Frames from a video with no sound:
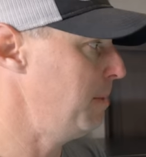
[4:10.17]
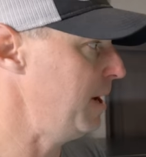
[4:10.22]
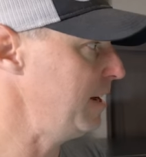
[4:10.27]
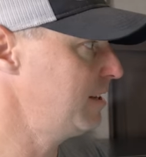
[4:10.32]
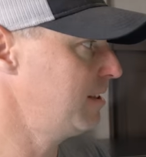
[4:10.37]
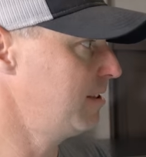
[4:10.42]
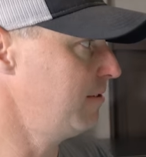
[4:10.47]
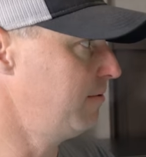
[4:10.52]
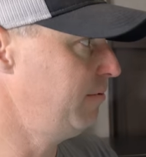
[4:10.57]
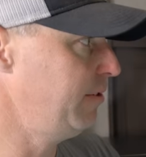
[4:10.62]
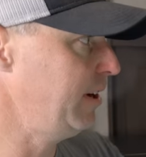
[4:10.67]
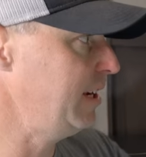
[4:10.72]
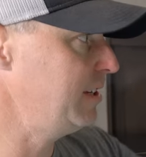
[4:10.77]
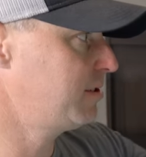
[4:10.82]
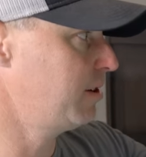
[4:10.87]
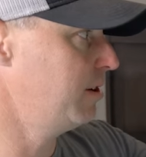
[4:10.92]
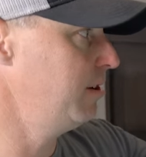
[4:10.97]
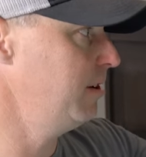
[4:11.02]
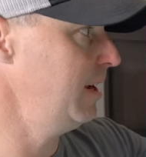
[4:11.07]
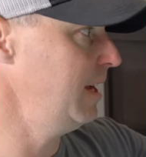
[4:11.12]
But the
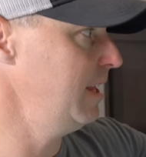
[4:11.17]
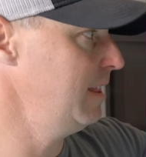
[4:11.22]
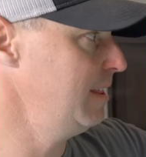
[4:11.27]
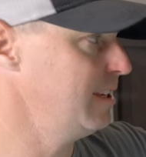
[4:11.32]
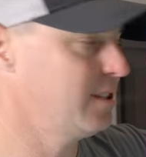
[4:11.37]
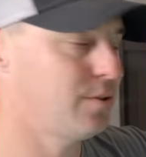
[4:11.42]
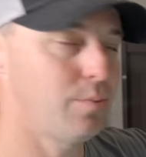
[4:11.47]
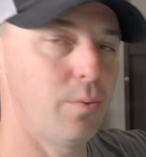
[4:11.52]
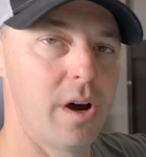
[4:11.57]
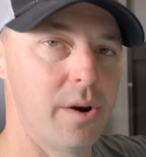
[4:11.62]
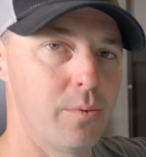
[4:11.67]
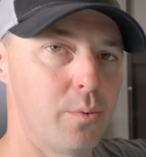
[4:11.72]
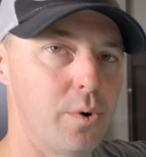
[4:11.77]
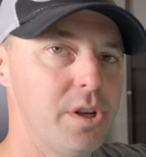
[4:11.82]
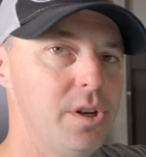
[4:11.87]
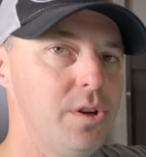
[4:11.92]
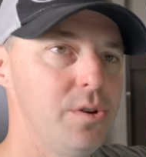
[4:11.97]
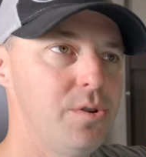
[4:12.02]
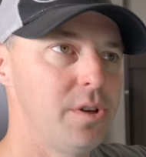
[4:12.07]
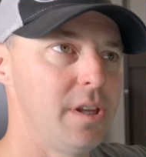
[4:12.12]
freezer in this one, we're
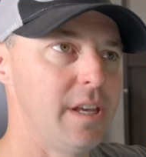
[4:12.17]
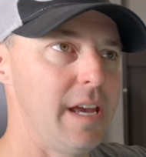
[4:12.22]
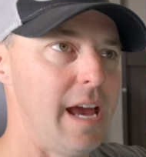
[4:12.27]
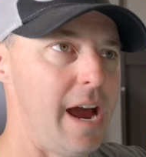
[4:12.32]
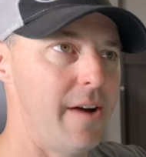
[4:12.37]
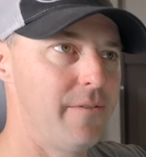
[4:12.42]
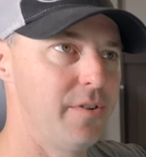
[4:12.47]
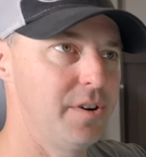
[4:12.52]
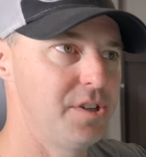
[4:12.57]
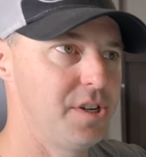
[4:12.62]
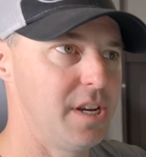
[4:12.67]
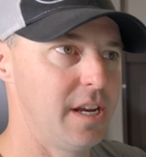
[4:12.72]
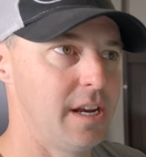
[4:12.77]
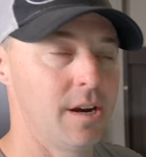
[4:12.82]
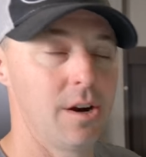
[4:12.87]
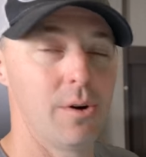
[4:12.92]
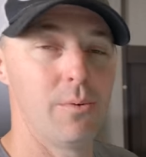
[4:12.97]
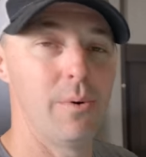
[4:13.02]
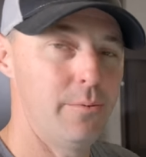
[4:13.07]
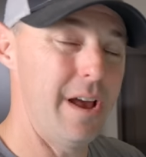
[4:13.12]
usually
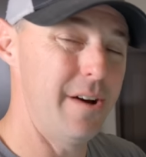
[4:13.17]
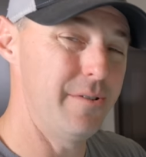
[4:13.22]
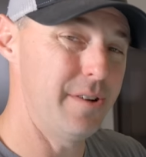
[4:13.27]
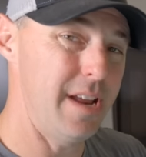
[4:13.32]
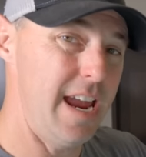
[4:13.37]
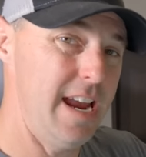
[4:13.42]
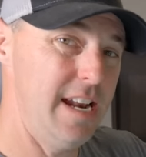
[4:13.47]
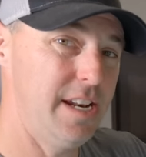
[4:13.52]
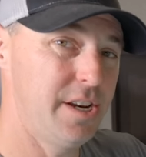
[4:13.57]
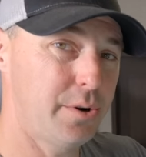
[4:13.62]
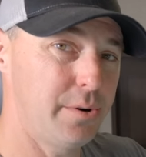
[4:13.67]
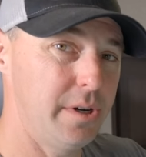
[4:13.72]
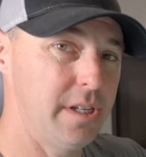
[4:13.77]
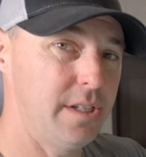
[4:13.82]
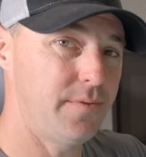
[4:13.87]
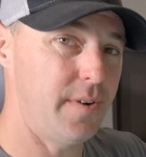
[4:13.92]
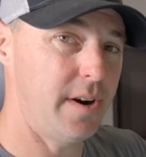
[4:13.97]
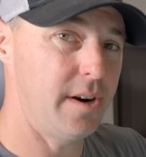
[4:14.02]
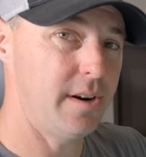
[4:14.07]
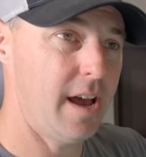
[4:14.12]
averaging around 8
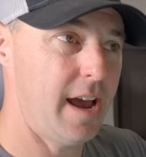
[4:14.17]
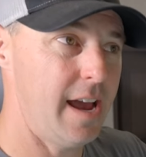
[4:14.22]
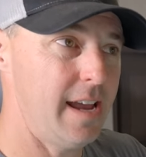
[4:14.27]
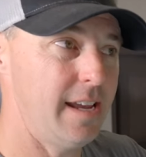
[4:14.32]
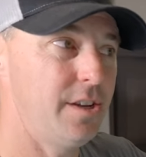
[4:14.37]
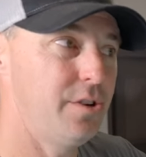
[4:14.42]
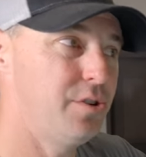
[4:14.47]
degrees Fahrenheit,